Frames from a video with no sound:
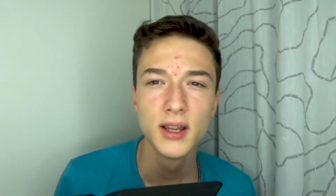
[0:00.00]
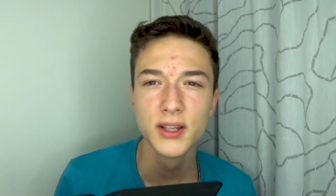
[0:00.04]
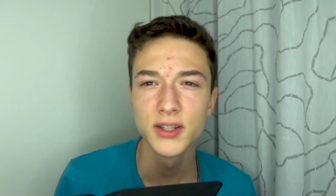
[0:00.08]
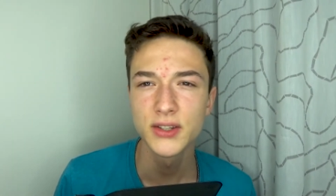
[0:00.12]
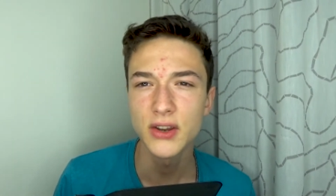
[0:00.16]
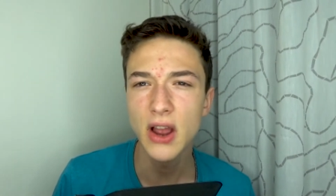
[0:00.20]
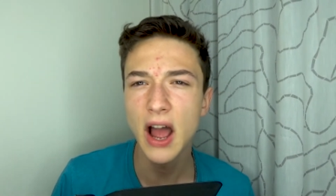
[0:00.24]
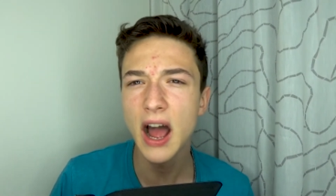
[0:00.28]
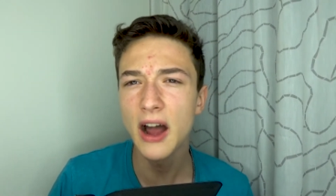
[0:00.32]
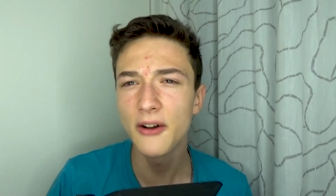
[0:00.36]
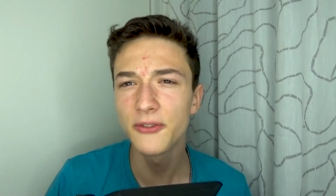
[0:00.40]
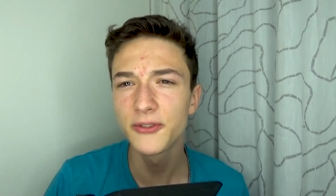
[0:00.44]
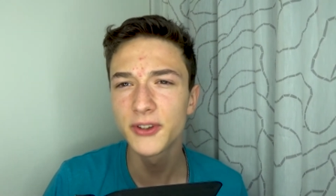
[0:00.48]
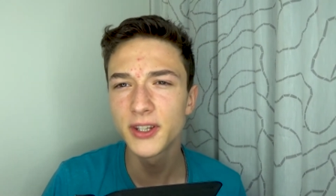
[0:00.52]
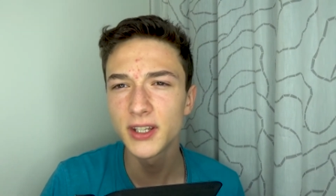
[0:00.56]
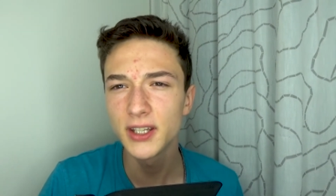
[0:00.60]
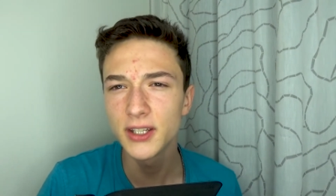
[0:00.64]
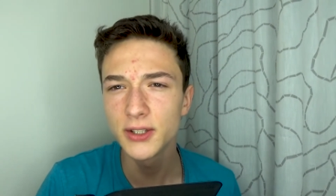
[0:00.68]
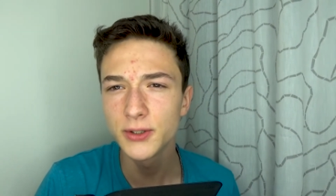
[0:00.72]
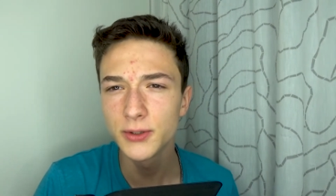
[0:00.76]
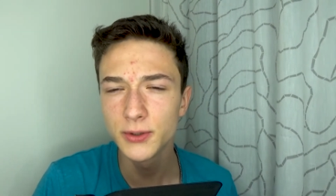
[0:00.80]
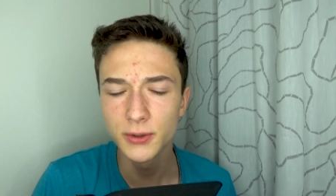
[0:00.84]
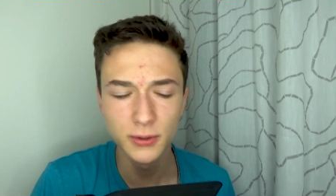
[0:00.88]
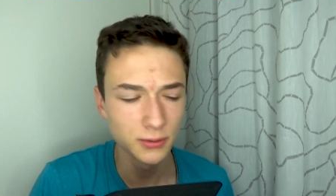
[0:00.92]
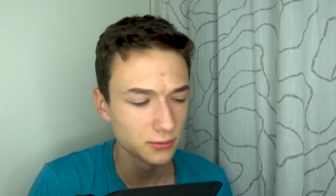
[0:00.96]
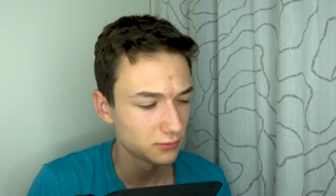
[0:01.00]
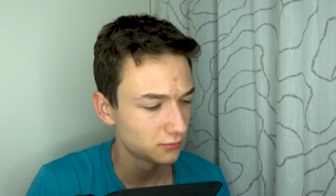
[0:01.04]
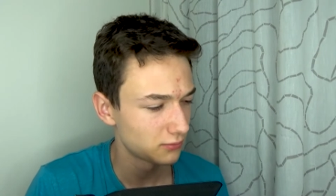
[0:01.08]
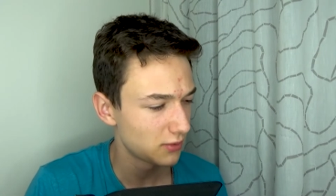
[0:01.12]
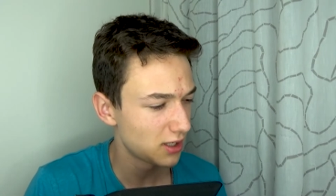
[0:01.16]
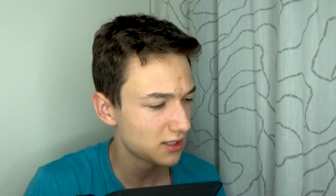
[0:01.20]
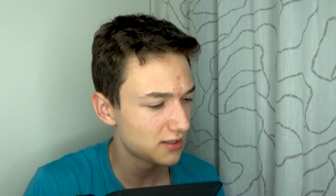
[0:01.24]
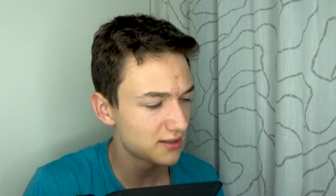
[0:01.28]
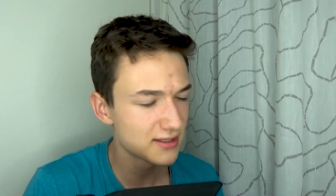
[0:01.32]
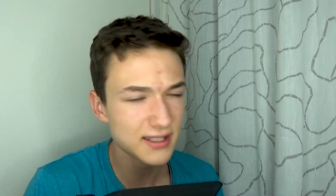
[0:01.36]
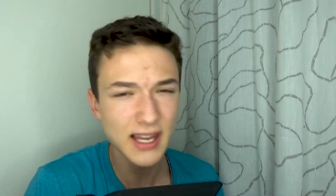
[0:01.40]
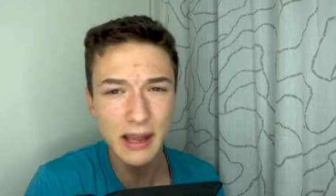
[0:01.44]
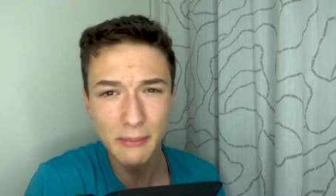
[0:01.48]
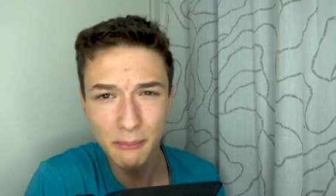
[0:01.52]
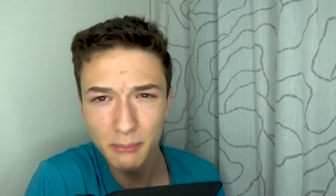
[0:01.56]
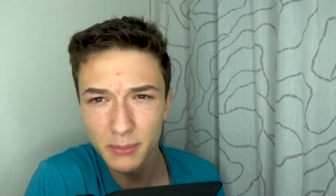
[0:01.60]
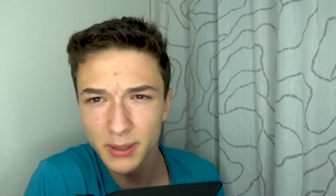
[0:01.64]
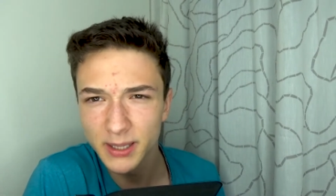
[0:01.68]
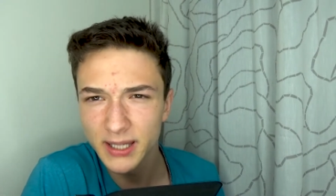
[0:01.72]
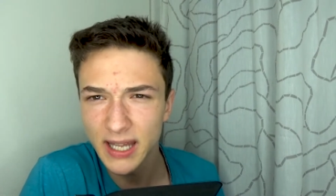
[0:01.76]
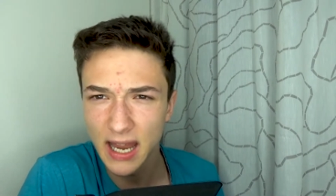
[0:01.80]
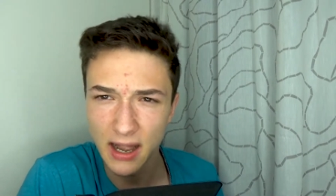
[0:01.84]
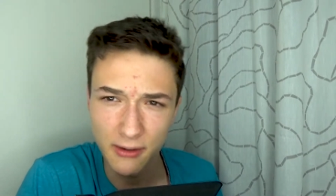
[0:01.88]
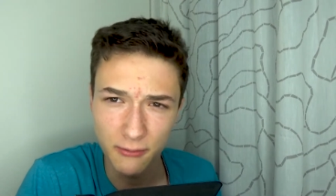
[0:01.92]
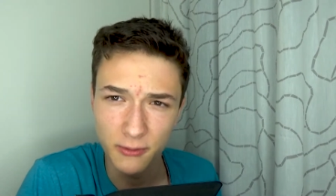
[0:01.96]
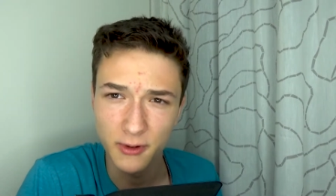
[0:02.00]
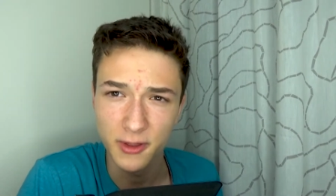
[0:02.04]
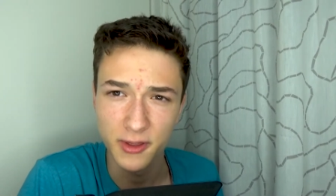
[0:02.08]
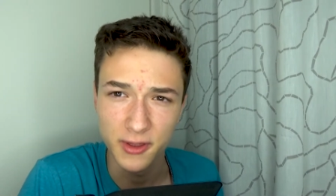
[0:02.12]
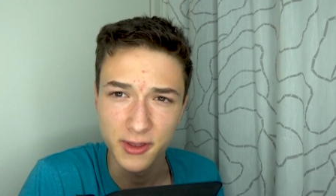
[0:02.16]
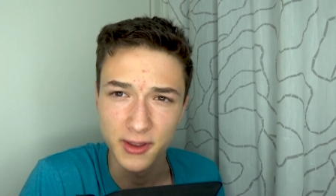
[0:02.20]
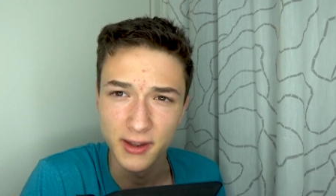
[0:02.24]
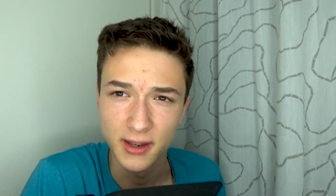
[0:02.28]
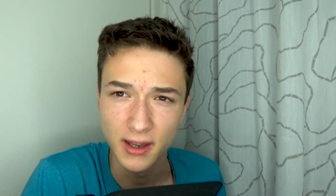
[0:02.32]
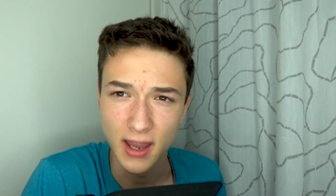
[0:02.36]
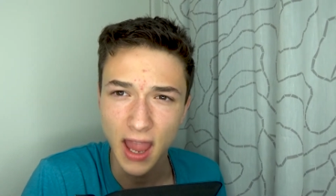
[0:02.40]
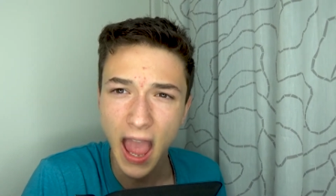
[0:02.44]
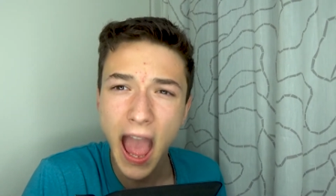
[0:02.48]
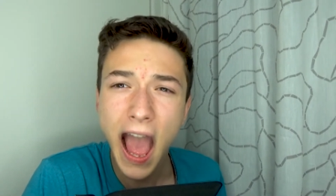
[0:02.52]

So after you assembled everything,